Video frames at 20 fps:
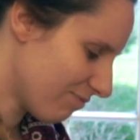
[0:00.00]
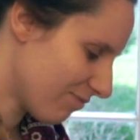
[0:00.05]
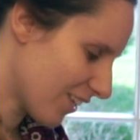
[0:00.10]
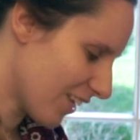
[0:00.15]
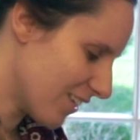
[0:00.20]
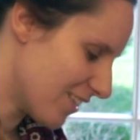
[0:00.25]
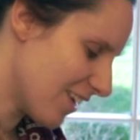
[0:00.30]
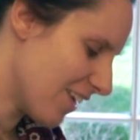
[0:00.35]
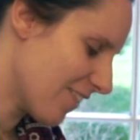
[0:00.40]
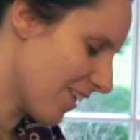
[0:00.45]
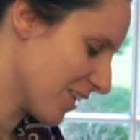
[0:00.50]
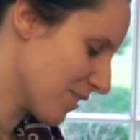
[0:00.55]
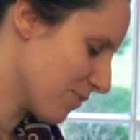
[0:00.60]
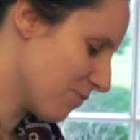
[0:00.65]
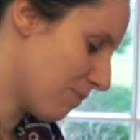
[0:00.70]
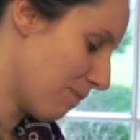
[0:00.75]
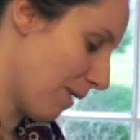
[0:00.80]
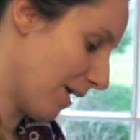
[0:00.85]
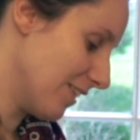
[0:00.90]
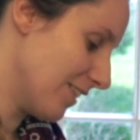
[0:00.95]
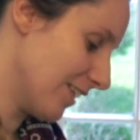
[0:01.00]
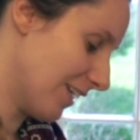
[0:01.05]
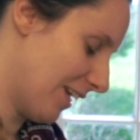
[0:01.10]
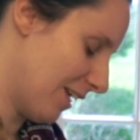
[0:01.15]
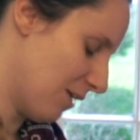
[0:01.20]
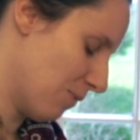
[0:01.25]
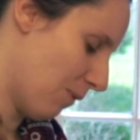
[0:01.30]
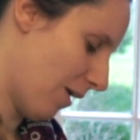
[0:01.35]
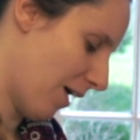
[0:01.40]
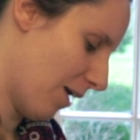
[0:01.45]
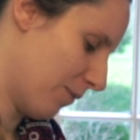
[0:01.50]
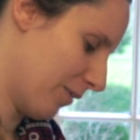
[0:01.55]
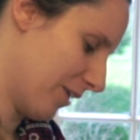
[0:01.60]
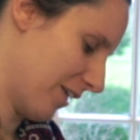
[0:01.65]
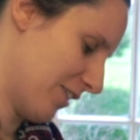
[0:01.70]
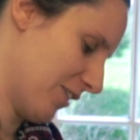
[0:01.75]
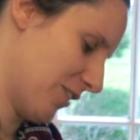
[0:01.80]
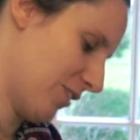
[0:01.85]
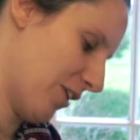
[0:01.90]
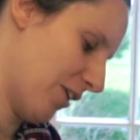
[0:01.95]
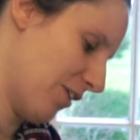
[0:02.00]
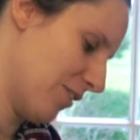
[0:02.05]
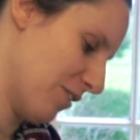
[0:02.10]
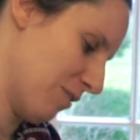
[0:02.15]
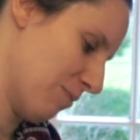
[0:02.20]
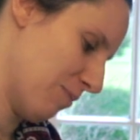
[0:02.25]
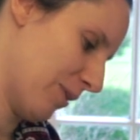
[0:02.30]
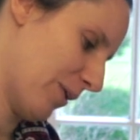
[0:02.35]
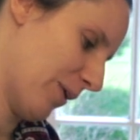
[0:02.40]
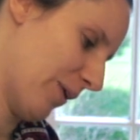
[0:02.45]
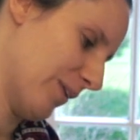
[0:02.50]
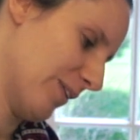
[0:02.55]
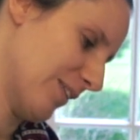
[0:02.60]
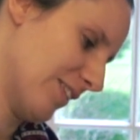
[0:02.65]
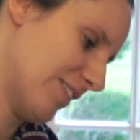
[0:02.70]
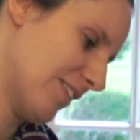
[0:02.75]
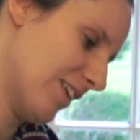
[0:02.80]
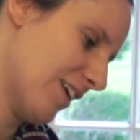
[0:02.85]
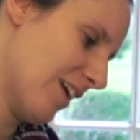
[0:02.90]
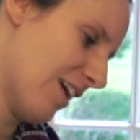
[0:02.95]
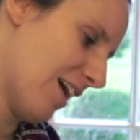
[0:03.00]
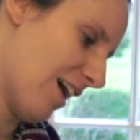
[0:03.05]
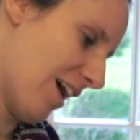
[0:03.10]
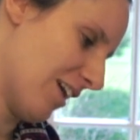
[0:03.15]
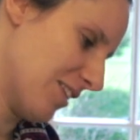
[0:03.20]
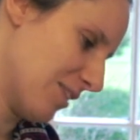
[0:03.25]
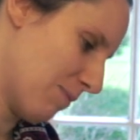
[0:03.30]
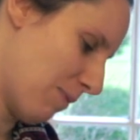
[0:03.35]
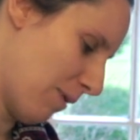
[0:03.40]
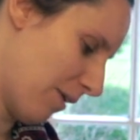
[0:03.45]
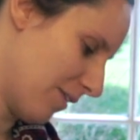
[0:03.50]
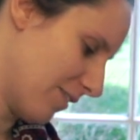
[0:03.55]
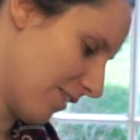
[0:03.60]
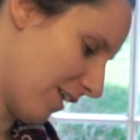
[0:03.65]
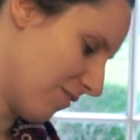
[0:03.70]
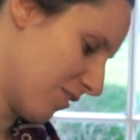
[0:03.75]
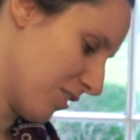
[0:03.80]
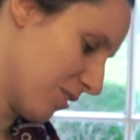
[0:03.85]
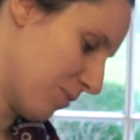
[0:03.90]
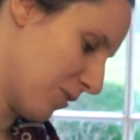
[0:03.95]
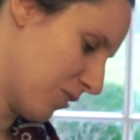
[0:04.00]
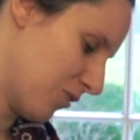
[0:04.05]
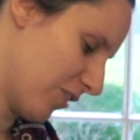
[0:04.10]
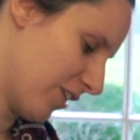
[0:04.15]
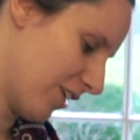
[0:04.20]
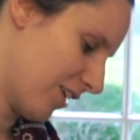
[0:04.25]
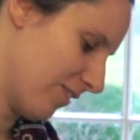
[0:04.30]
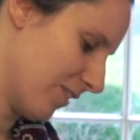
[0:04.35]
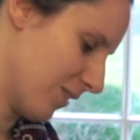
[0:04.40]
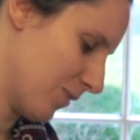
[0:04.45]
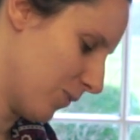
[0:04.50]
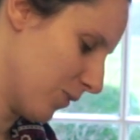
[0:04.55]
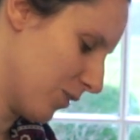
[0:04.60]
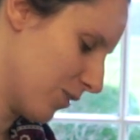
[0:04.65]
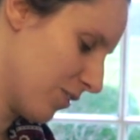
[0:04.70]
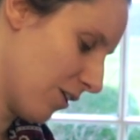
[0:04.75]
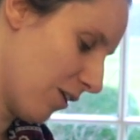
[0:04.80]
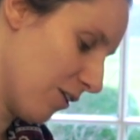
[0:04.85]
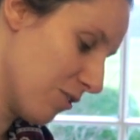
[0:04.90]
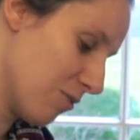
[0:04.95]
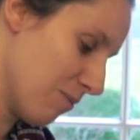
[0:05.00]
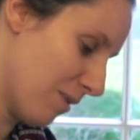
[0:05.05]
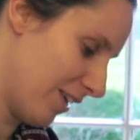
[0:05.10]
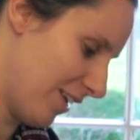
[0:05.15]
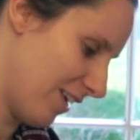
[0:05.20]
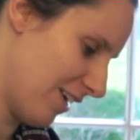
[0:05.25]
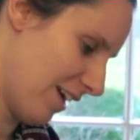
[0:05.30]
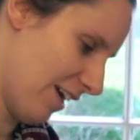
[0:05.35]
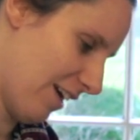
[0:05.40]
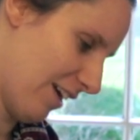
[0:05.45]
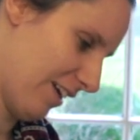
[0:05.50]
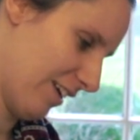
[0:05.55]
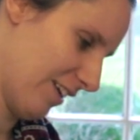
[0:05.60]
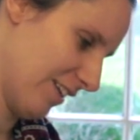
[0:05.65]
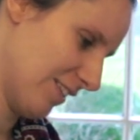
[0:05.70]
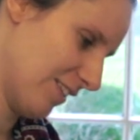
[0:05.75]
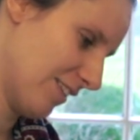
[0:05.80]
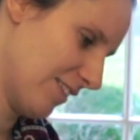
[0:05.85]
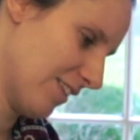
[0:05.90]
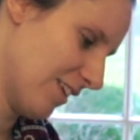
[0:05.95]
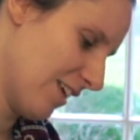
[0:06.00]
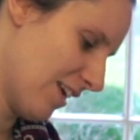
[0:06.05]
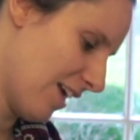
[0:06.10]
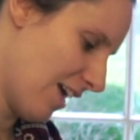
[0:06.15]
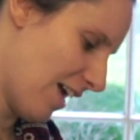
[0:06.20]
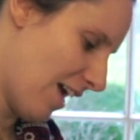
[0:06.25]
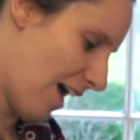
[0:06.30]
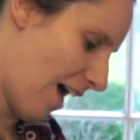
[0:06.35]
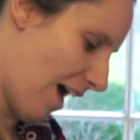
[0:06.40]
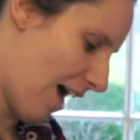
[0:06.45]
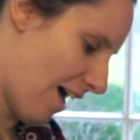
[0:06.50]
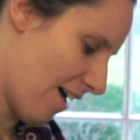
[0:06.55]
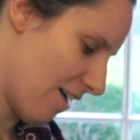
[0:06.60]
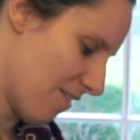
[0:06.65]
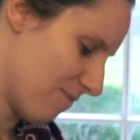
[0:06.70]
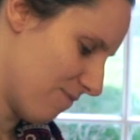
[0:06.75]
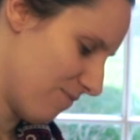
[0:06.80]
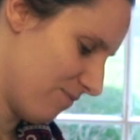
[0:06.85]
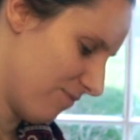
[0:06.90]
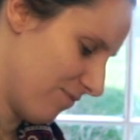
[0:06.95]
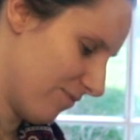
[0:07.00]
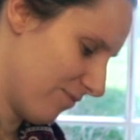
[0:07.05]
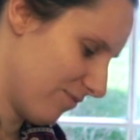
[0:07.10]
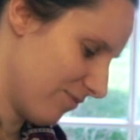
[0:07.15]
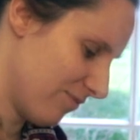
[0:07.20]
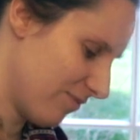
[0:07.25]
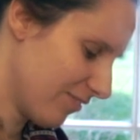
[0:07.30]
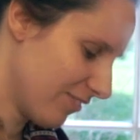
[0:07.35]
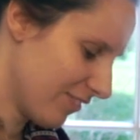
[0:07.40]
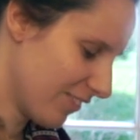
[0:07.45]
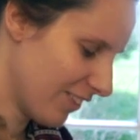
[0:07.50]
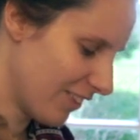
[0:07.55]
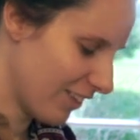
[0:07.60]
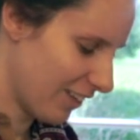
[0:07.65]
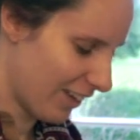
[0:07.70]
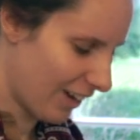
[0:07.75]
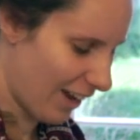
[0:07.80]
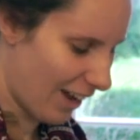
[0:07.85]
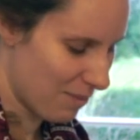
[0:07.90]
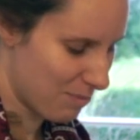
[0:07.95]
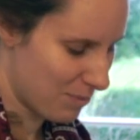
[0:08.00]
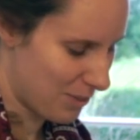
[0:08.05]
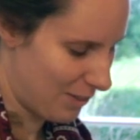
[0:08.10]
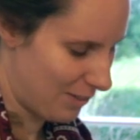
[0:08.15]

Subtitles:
So yeah, that's basically why I wanted to show you, because I suppose I've just been drinking this for so many years, and I